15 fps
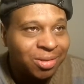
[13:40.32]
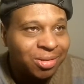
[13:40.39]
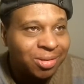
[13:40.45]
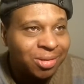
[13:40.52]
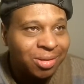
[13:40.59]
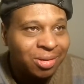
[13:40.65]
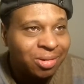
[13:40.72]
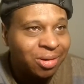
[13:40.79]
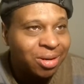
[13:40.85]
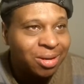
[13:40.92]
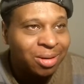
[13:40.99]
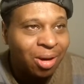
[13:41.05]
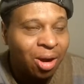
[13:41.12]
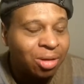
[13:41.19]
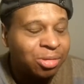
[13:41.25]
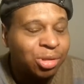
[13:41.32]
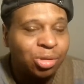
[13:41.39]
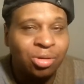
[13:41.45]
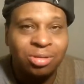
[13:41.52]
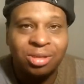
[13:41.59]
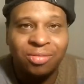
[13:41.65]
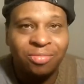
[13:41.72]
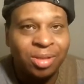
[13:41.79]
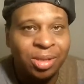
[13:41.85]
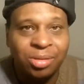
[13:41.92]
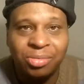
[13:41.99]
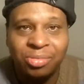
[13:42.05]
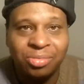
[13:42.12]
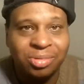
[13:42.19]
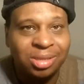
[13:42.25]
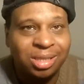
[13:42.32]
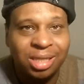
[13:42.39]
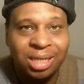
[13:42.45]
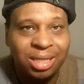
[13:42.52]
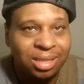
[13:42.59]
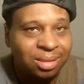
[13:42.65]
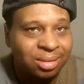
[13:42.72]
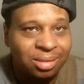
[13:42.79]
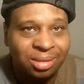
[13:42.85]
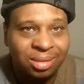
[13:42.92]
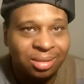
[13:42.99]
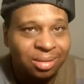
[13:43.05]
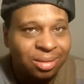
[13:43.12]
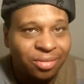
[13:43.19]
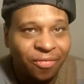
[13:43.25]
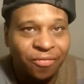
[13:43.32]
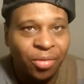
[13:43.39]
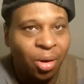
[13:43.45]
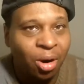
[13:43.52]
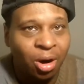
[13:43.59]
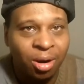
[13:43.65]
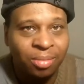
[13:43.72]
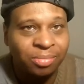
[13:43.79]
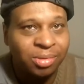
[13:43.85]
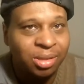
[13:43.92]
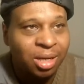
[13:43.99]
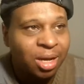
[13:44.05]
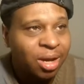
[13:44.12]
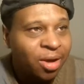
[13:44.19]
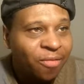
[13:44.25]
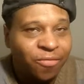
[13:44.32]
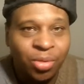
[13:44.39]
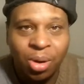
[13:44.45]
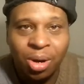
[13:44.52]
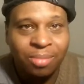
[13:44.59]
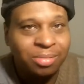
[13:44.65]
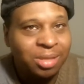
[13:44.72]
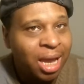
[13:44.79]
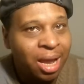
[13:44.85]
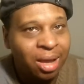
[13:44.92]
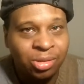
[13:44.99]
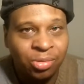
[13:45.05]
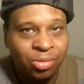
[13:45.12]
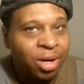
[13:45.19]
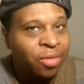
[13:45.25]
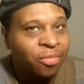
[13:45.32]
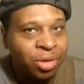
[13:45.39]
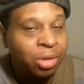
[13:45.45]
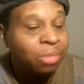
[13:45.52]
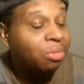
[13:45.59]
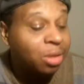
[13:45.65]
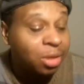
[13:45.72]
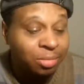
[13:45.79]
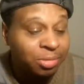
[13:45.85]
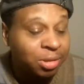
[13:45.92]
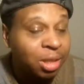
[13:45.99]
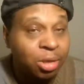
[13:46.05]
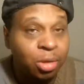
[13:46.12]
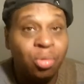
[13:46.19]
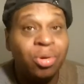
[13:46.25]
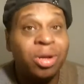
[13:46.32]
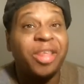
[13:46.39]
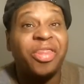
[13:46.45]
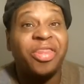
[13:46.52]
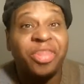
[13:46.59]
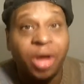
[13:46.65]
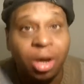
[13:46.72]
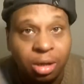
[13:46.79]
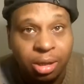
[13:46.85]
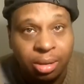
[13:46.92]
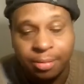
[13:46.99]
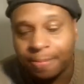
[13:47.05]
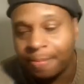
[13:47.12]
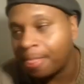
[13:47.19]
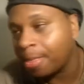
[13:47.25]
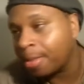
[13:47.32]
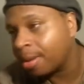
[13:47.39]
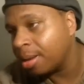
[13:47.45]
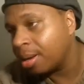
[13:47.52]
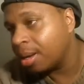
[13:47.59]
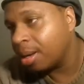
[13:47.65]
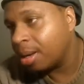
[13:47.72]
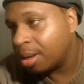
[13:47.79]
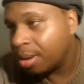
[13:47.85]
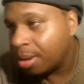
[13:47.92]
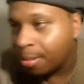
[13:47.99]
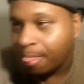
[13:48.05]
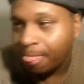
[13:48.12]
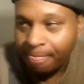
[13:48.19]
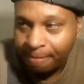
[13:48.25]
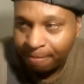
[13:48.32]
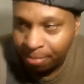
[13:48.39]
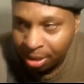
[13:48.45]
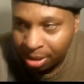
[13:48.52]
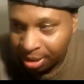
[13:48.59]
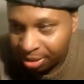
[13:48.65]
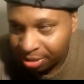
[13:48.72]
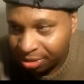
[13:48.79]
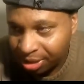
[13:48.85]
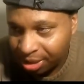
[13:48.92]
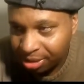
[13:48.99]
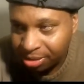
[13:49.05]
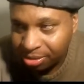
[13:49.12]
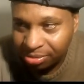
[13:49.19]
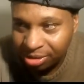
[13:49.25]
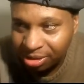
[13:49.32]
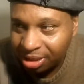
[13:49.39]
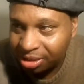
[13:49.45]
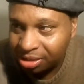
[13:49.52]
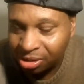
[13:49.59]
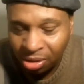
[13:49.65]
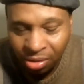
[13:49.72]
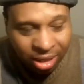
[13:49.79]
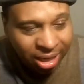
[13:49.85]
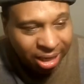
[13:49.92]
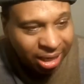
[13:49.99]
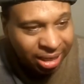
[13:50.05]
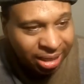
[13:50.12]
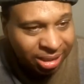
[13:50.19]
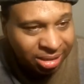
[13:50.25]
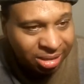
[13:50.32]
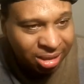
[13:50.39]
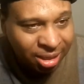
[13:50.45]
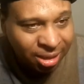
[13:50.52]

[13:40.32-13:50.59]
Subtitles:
in all sorts of little cities and farms, farm towns or whatever. You know what I'm saying? Who would have thunk it? But and then you see, so it's